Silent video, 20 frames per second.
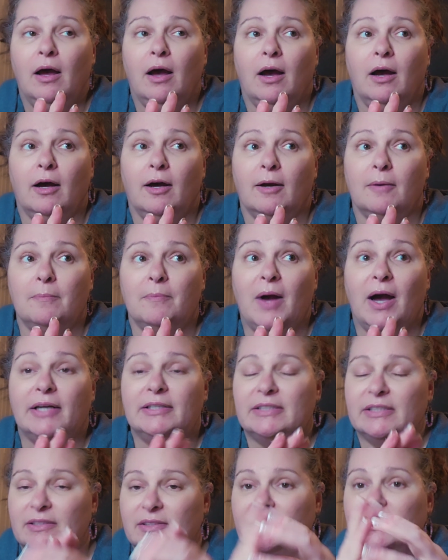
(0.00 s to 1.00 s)
I
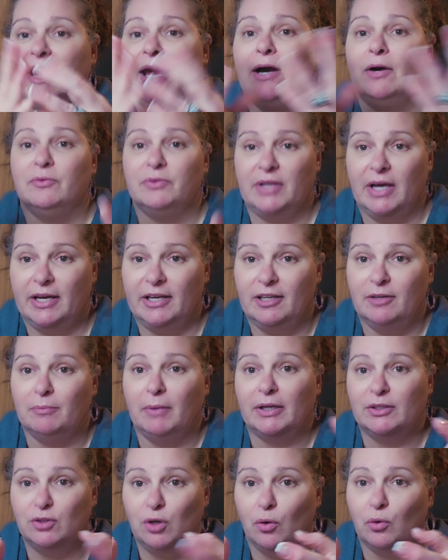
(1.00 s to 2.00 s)
didn't count that in
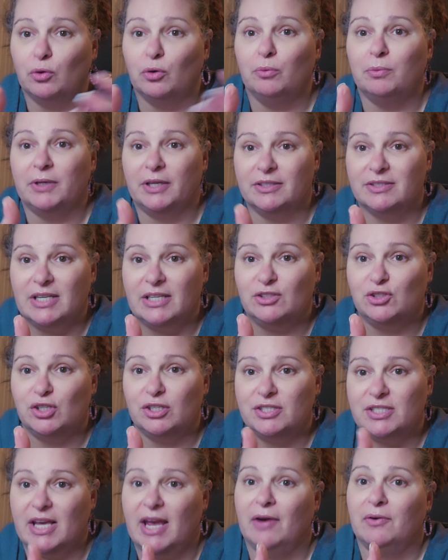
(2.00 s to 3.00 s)
my total because I
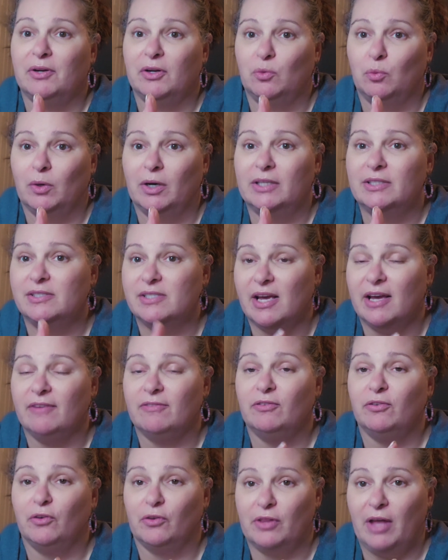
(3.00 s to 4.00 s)
just counted what I
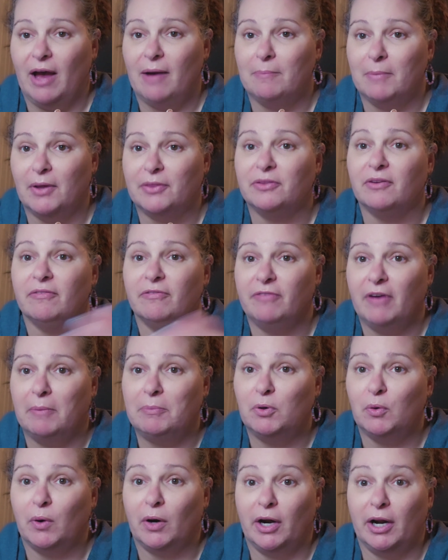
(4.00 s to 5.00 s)
saved for that month of
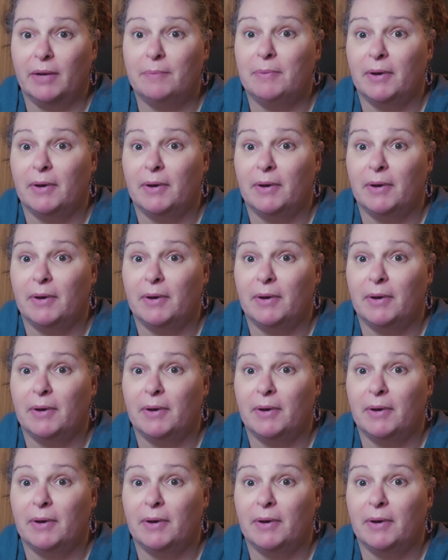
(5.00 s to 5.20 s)
February.